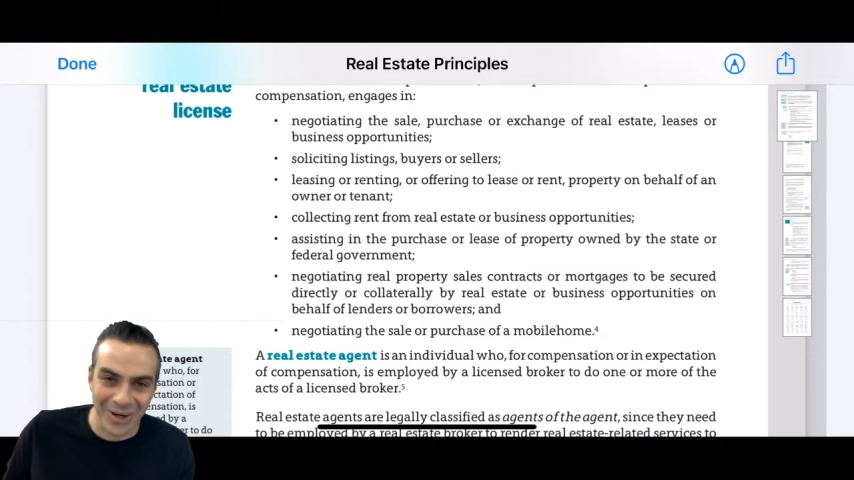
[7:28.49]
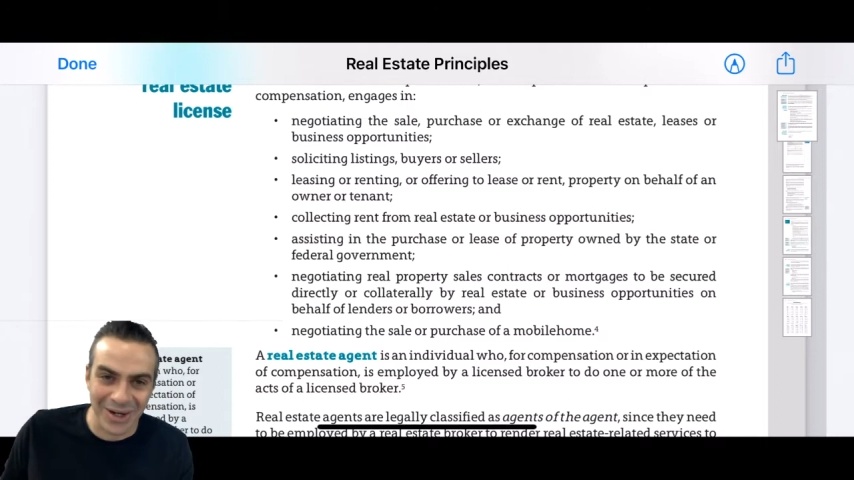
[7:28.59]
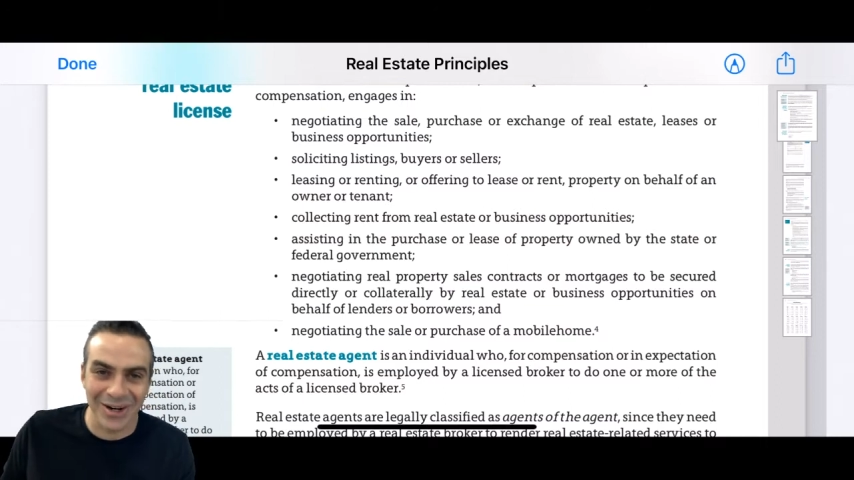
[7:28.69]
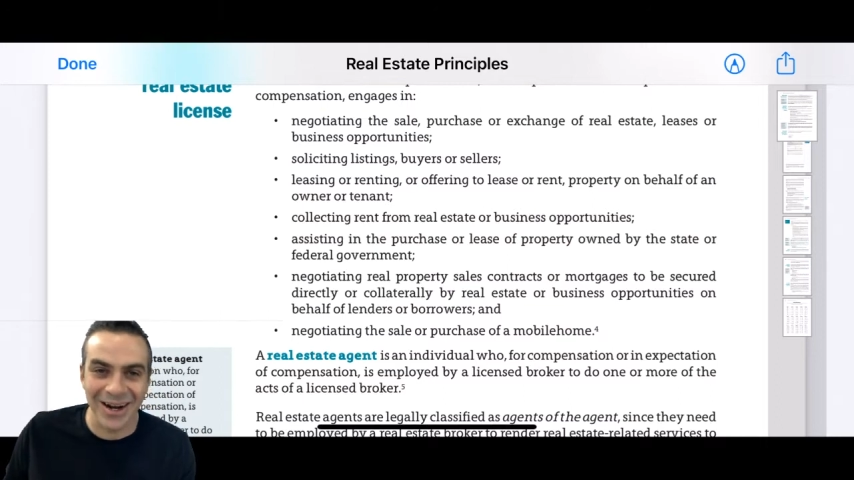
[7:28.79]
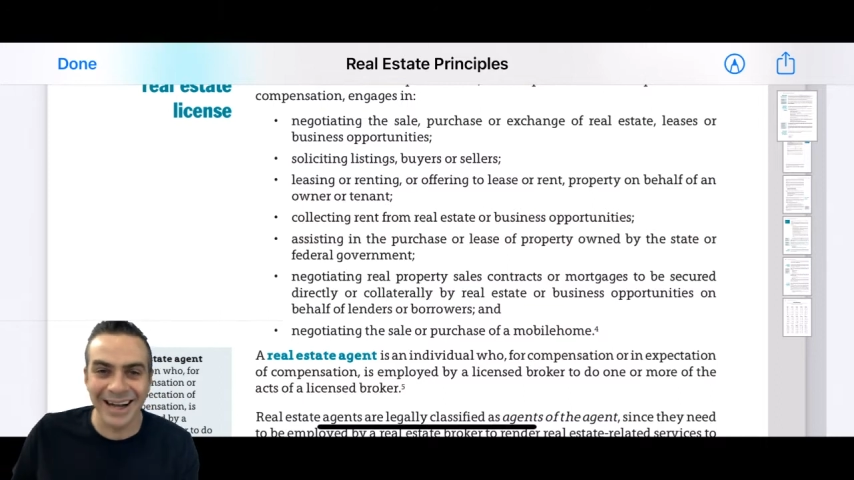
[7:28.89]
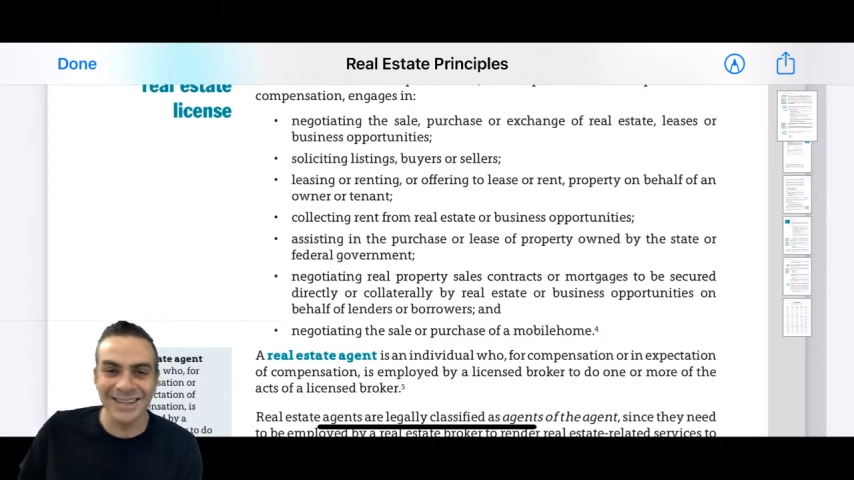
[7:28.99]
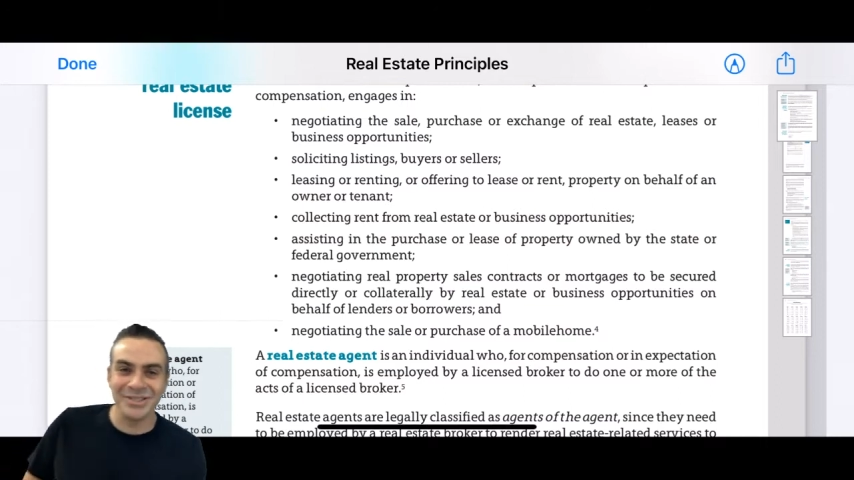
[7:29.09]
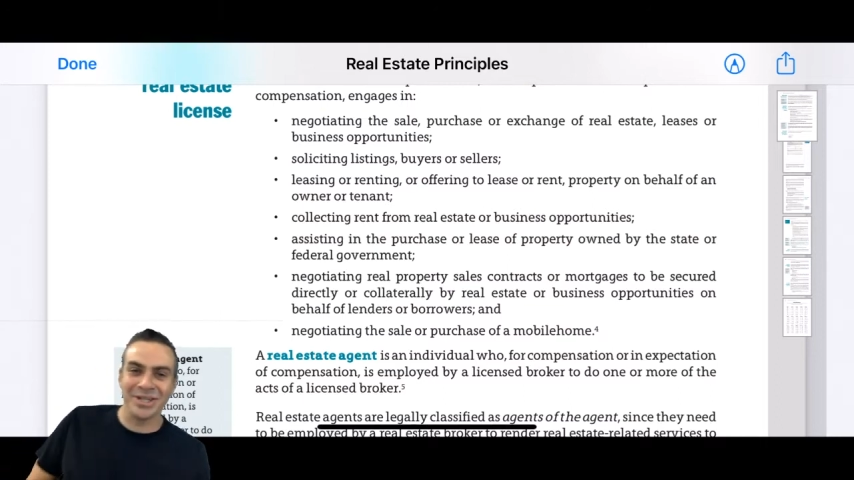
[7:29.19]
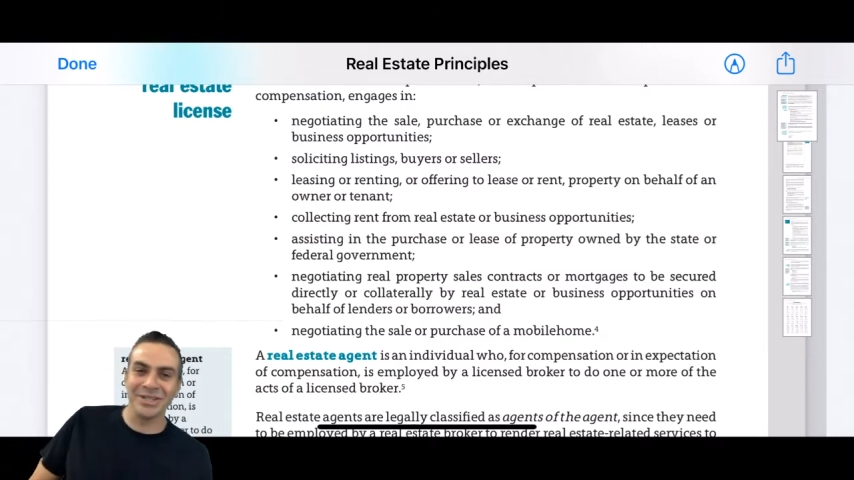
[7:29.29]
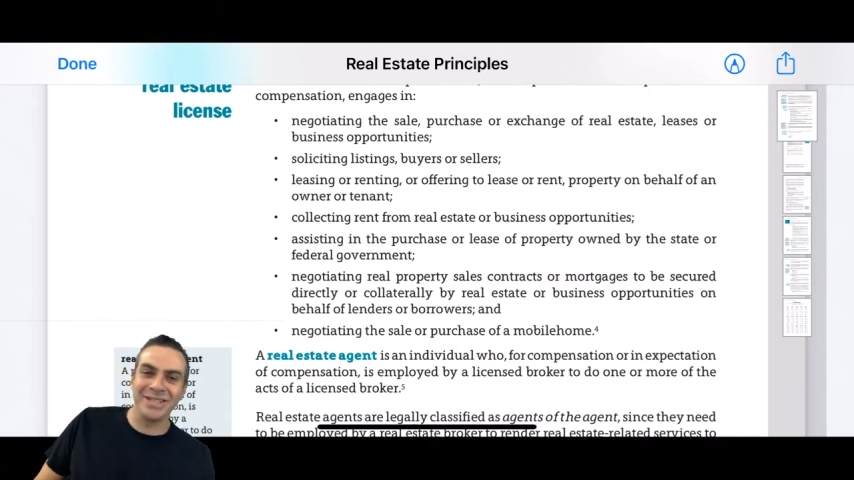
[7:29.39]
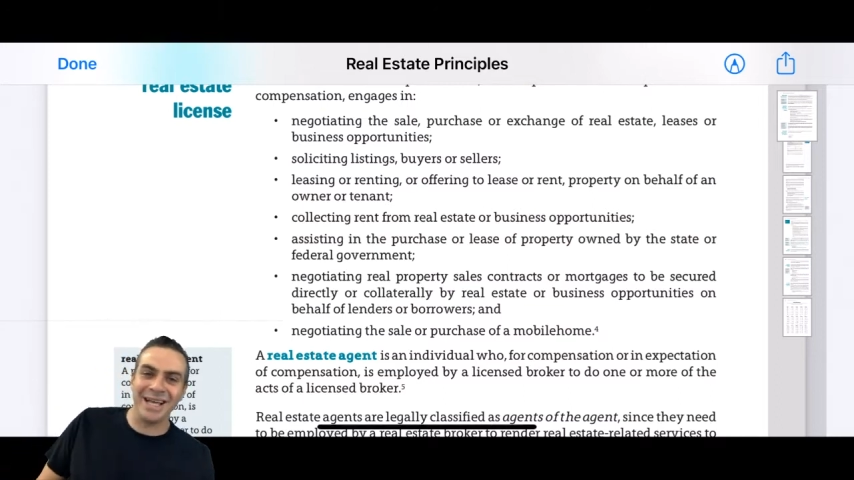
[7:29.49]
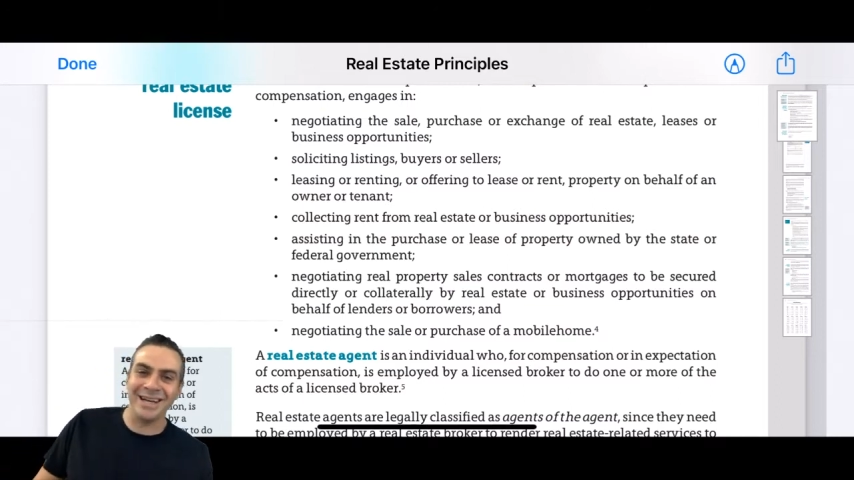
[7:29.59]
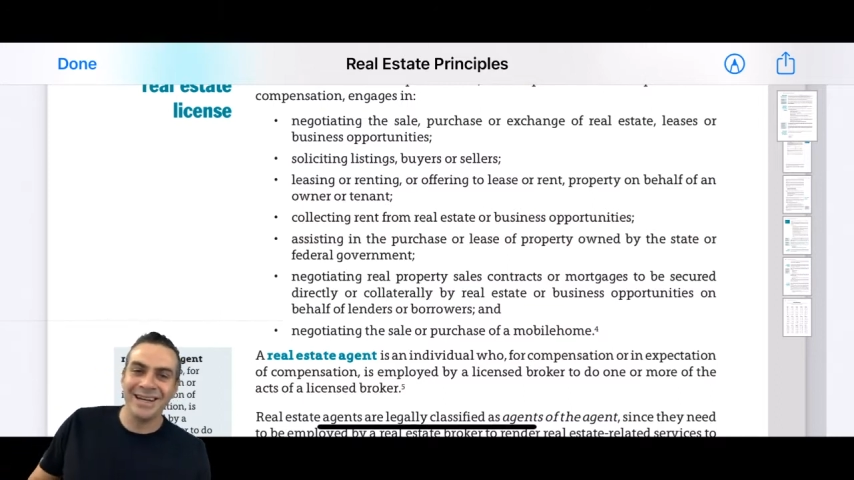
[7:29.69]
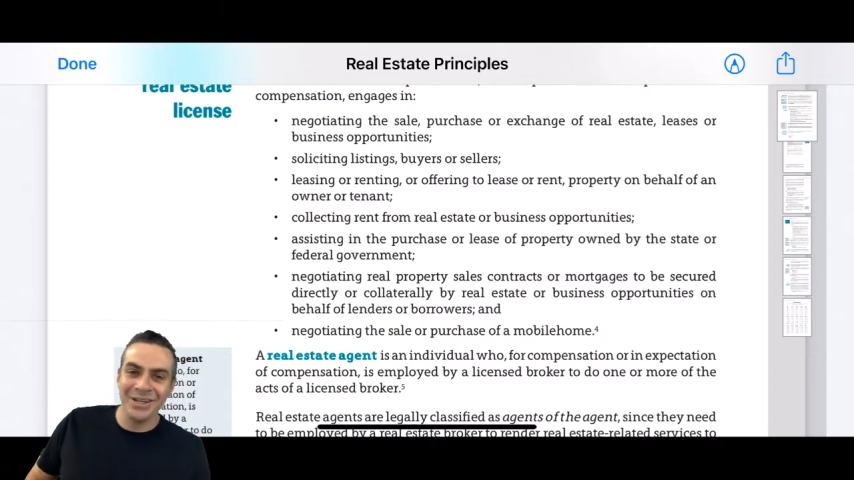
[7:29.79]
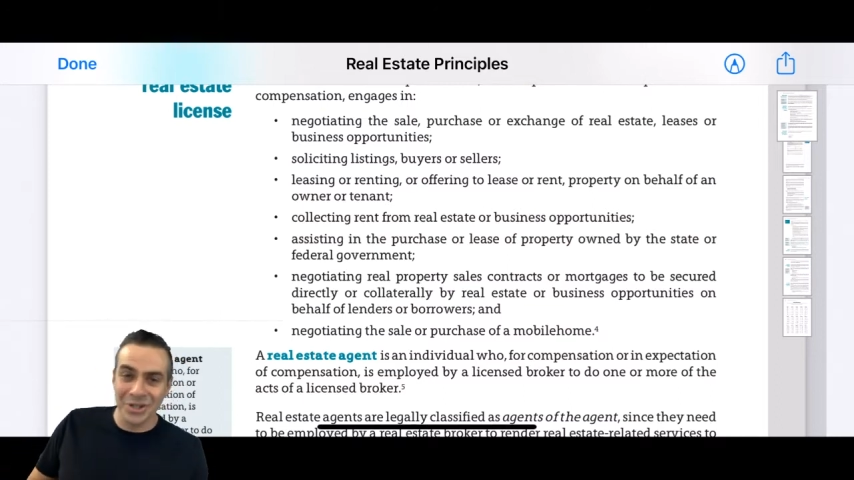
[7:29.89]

where you're at just yet.